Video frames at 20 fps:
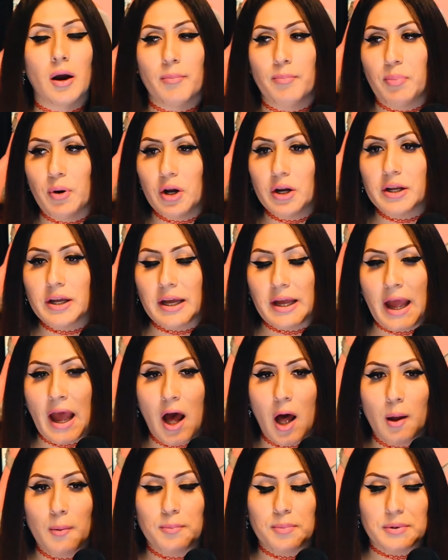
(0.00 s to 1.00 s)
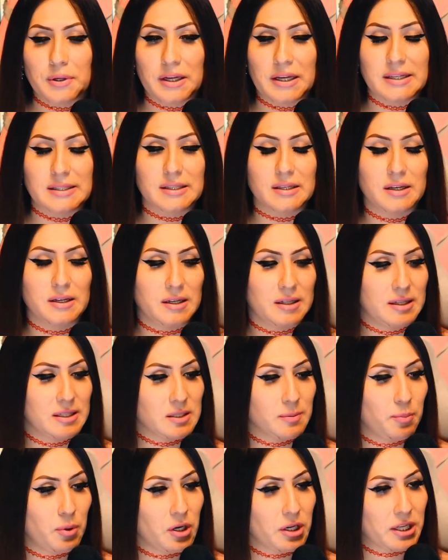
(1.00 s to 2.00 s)
A book help is
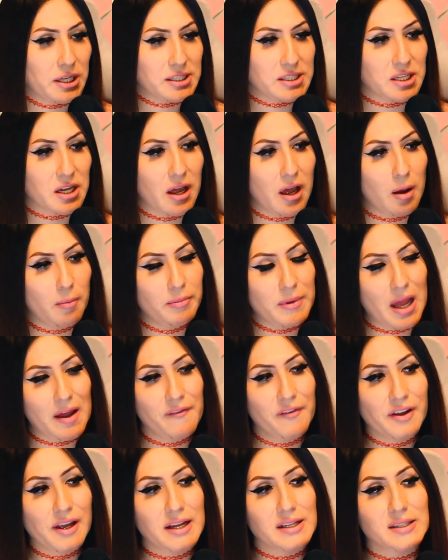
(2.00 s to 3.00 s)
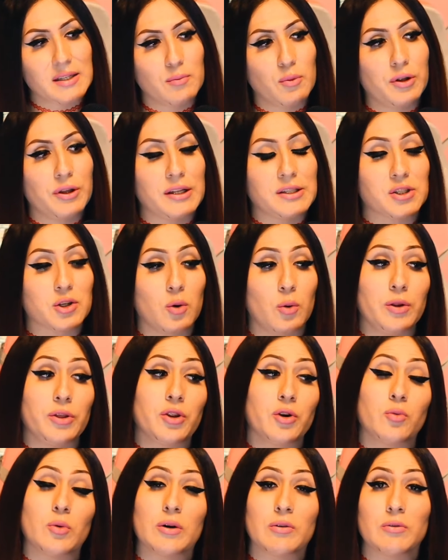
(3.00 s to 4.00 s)
this book is to help navigate someone that's
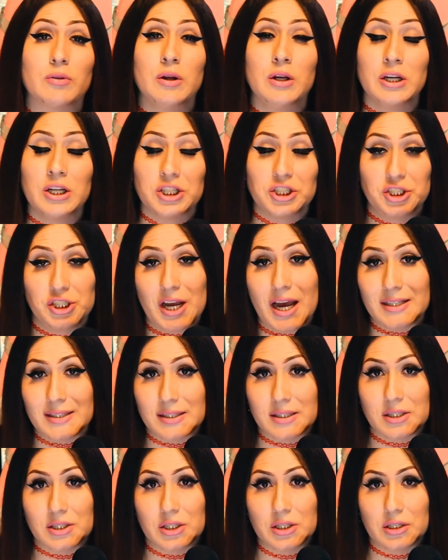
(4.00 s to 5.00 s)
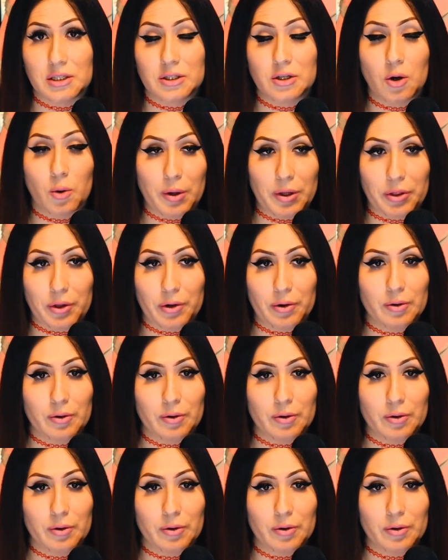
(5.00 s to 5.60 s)
going through what Jazz is going